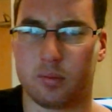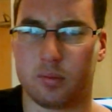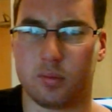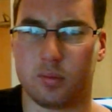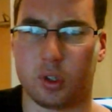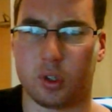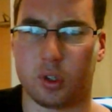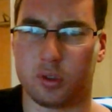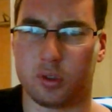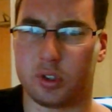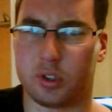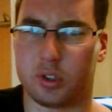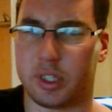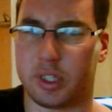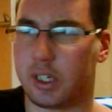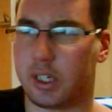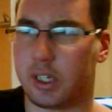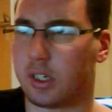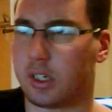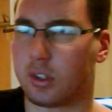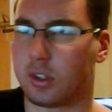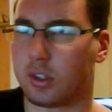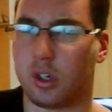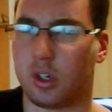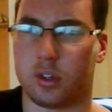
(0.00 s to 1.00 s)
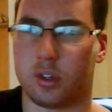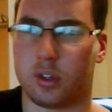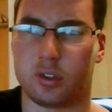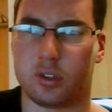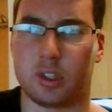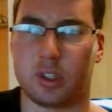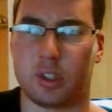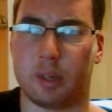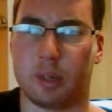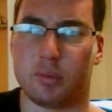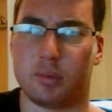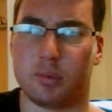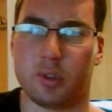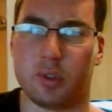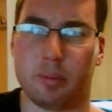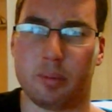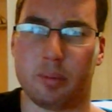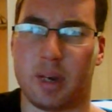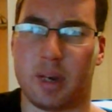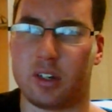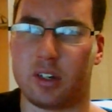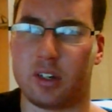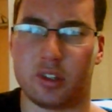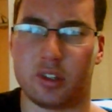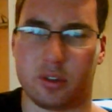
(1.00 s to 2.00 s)
John Cena and costs them the
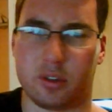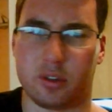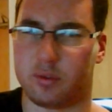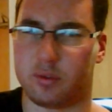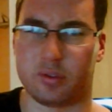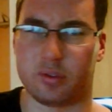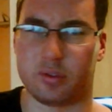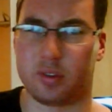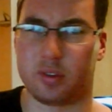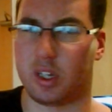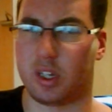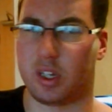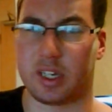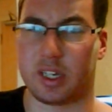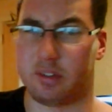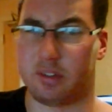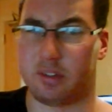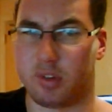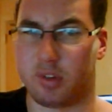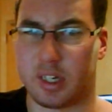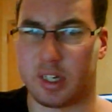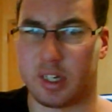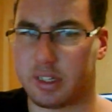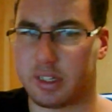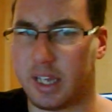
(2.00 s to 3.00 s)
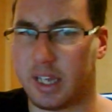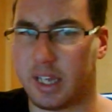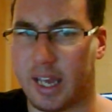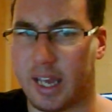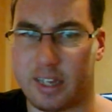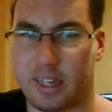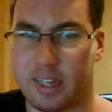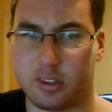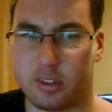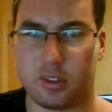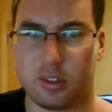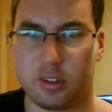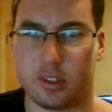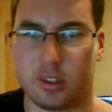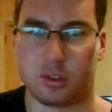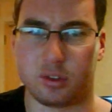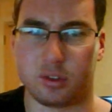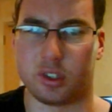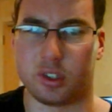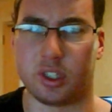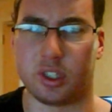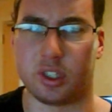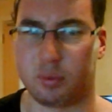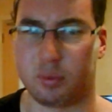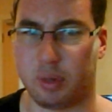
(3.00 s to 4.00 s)
match. I don't feel like he really cares. It was
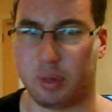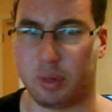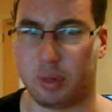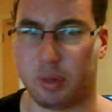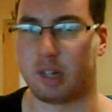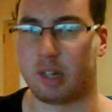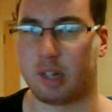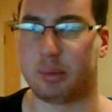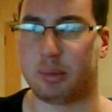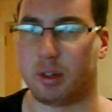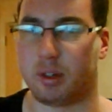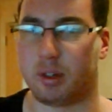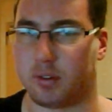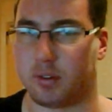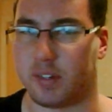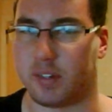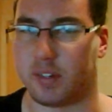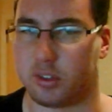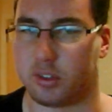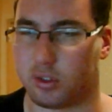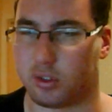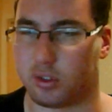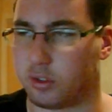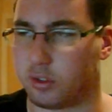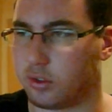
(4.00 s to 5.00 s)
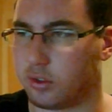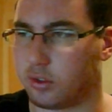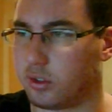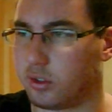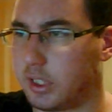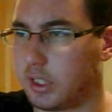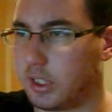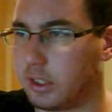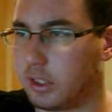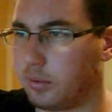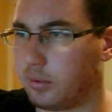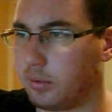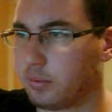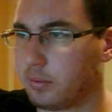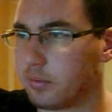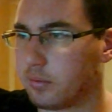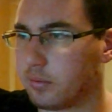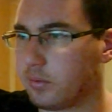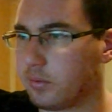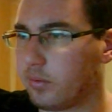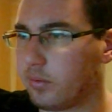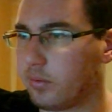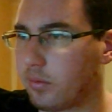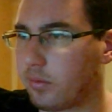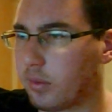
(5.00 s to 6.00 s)
just his way of getting a bit of revenge on John Cena.
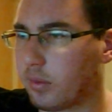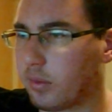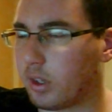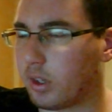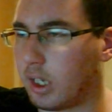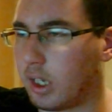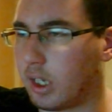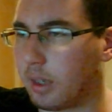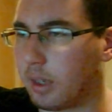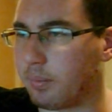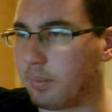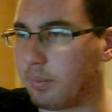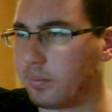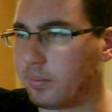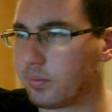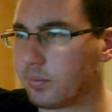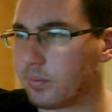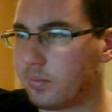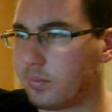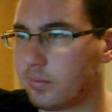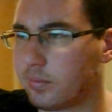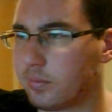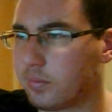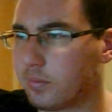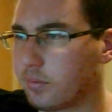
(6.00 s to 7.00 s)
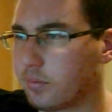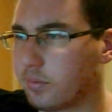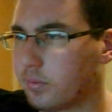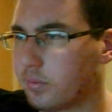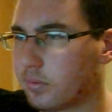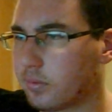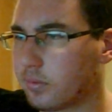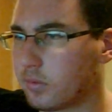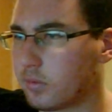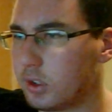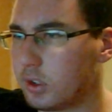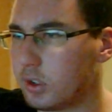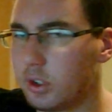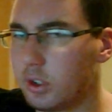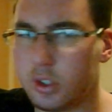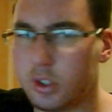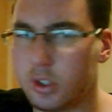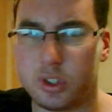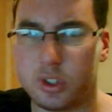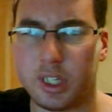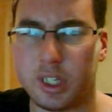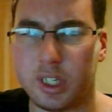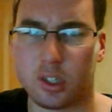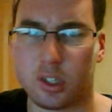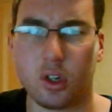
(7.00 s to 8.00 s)

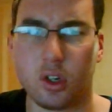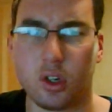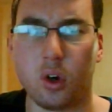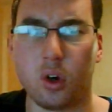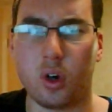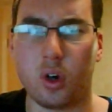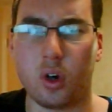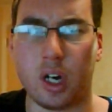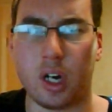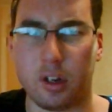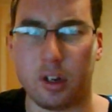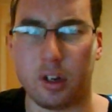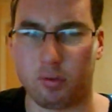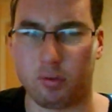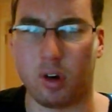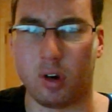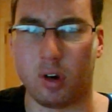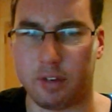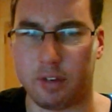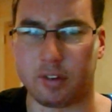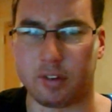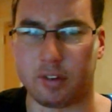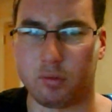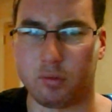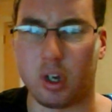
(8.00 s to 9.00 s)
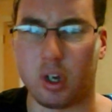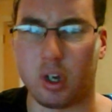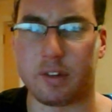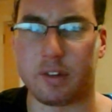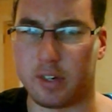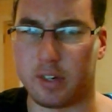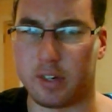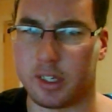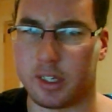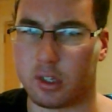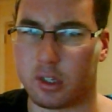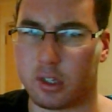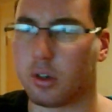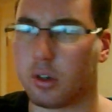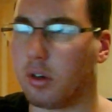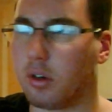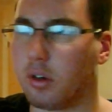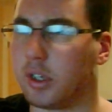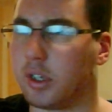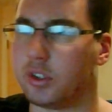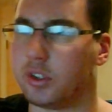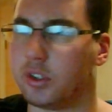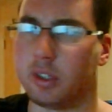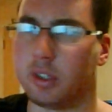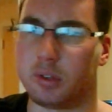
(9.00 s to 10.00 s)
So yeah, the Corre, I think rightfully the
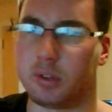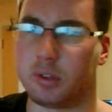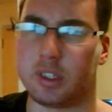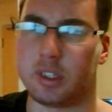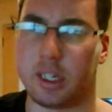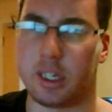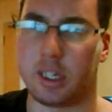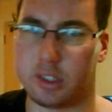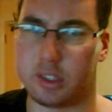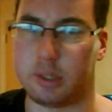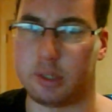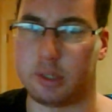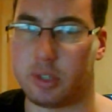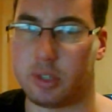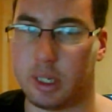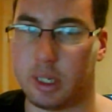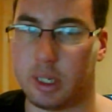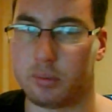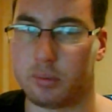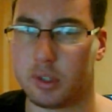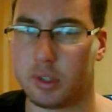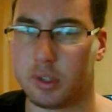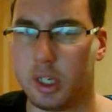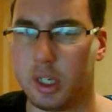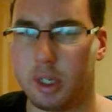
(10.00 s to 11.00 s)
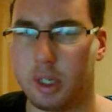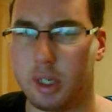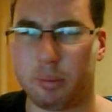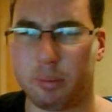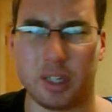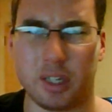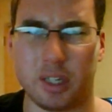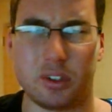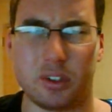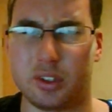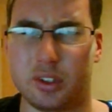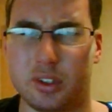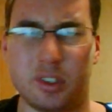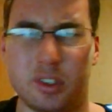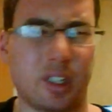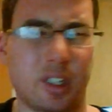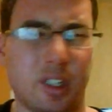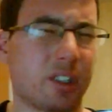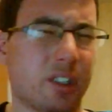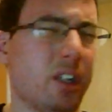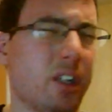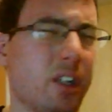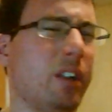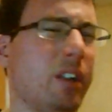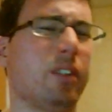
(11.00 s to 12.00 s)
Corre are still the tag team champs. But I
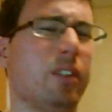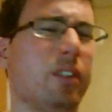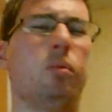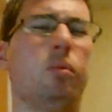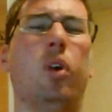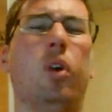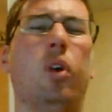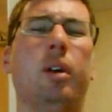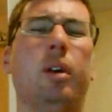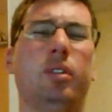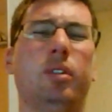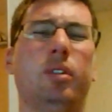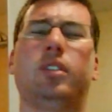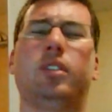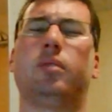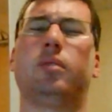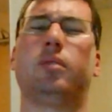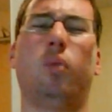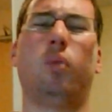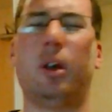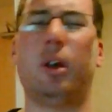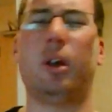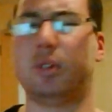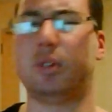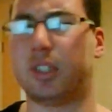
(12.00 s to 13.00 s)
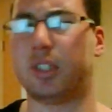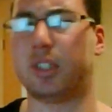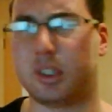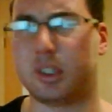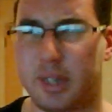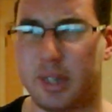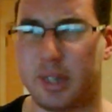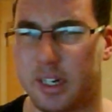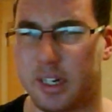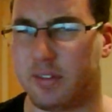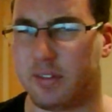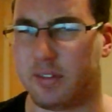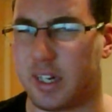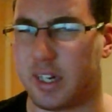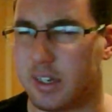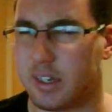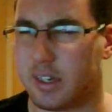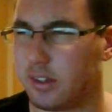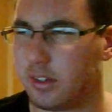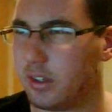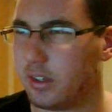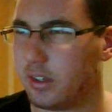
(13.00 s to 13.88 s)
can't. Why was this the main event?